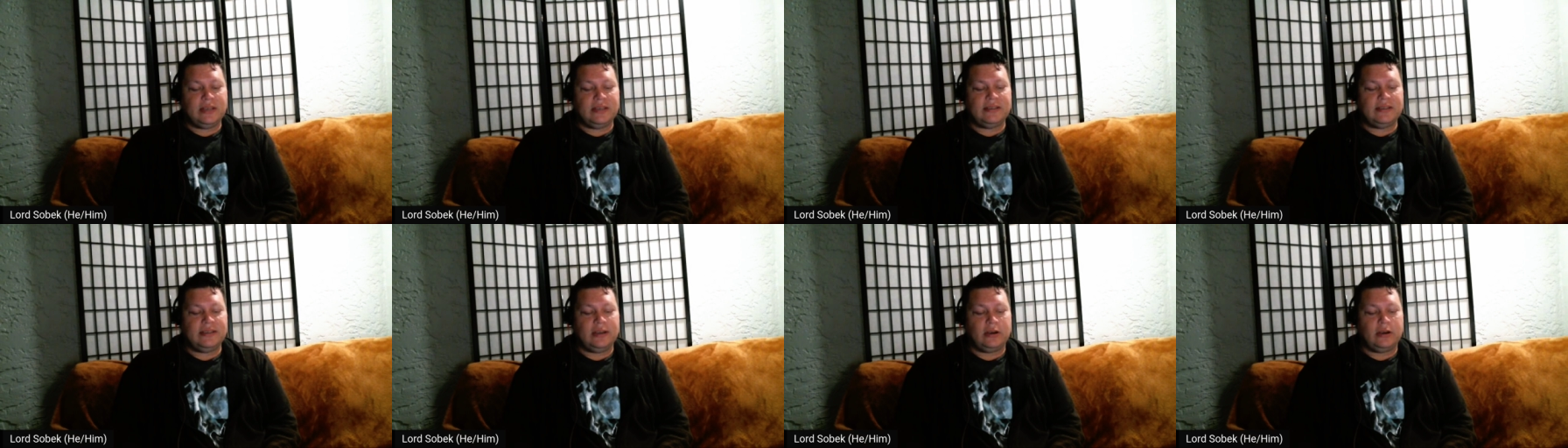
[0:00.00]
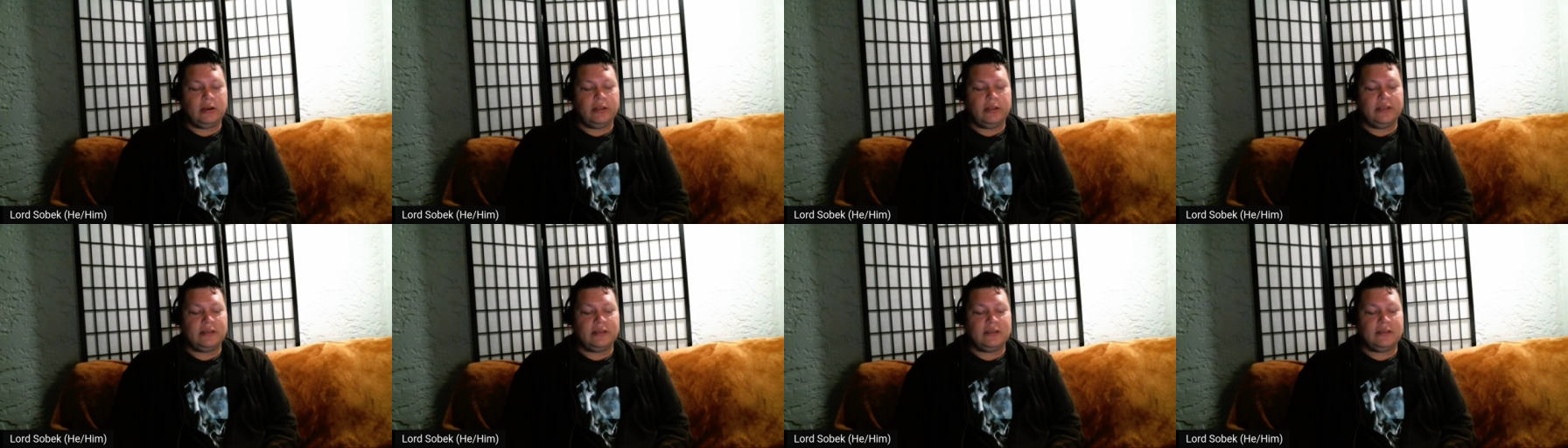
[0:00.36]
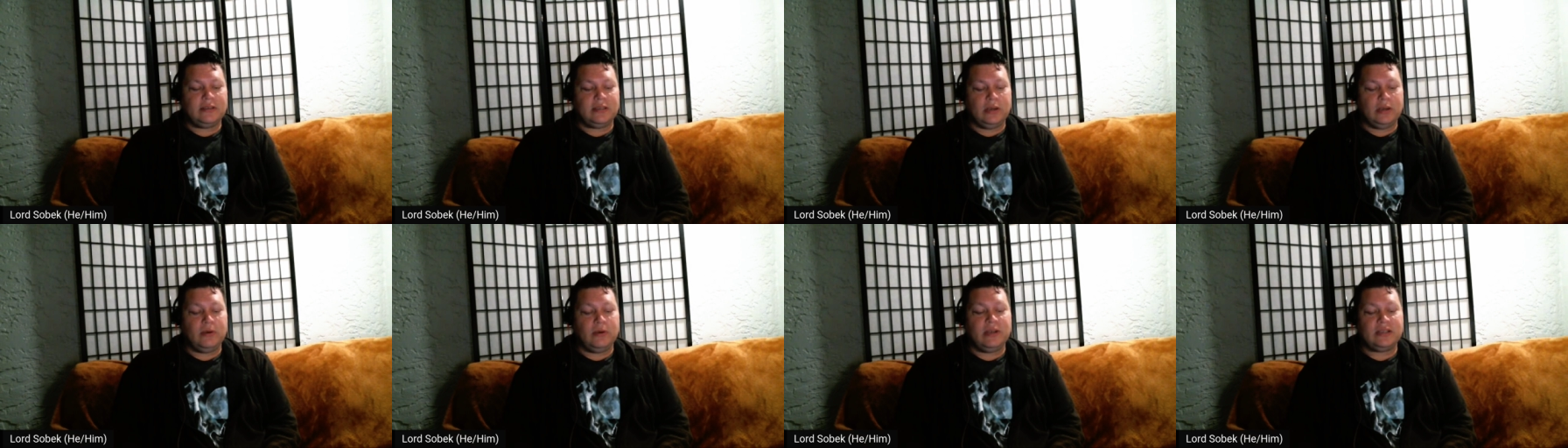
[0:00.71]
as the early
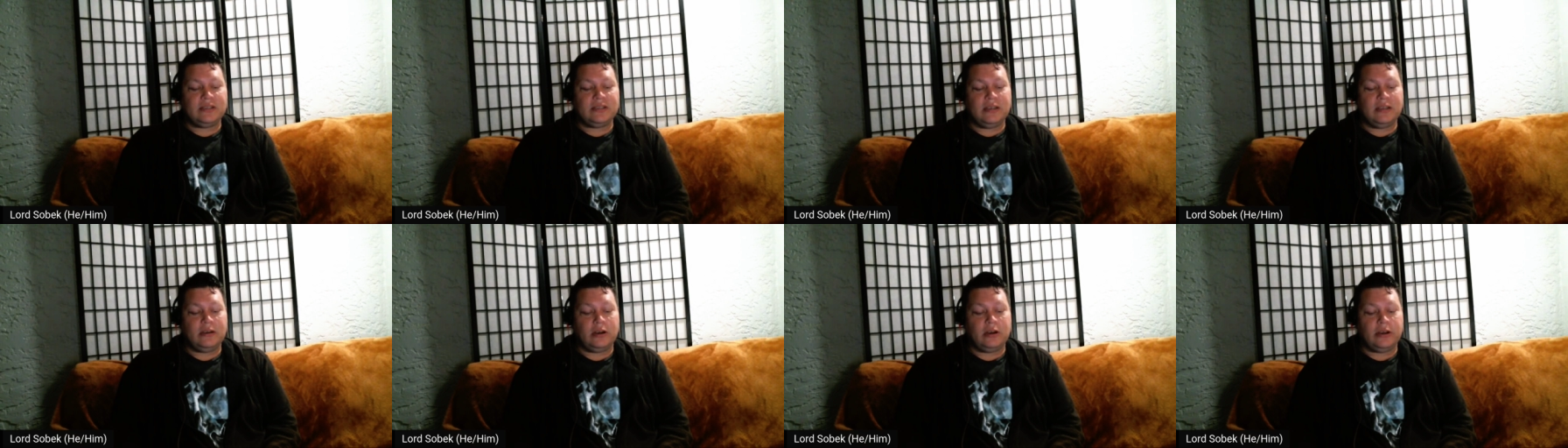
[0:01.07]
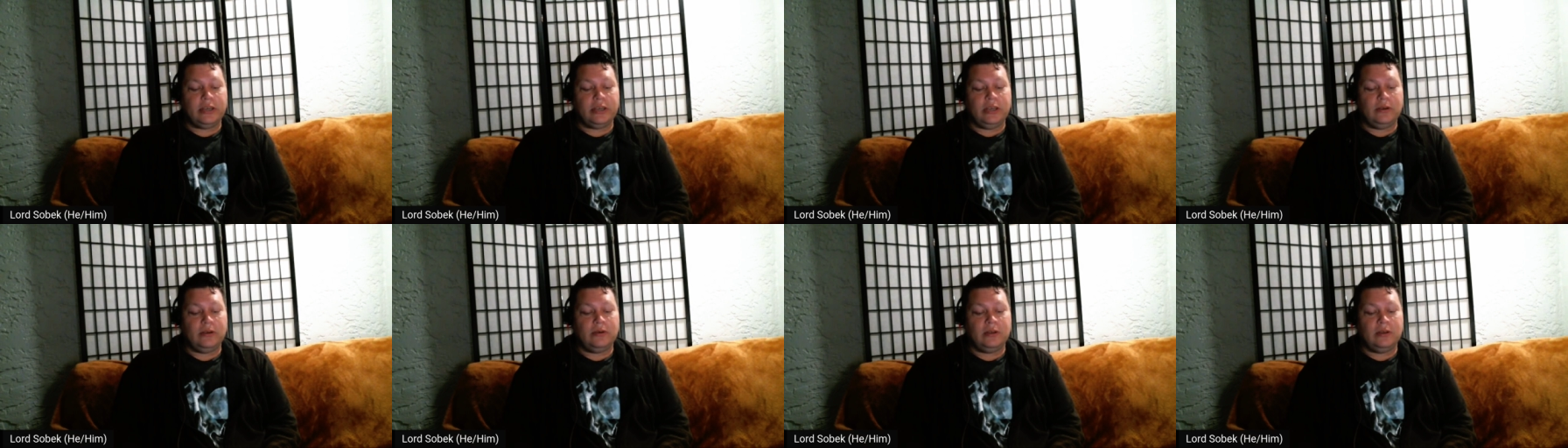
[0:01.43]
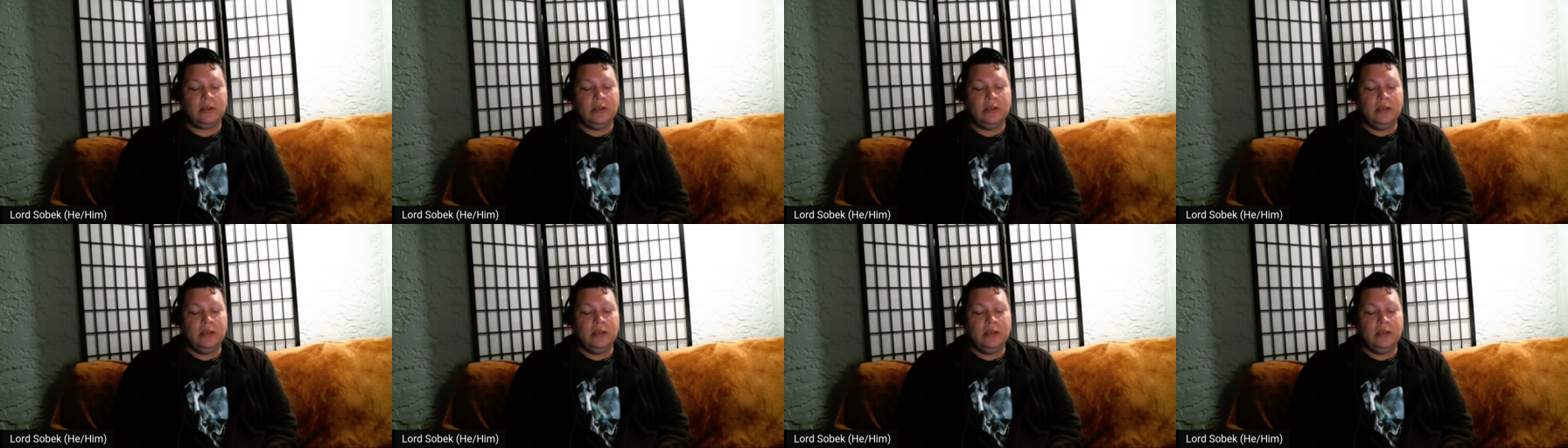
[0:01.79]
Stoics had argued.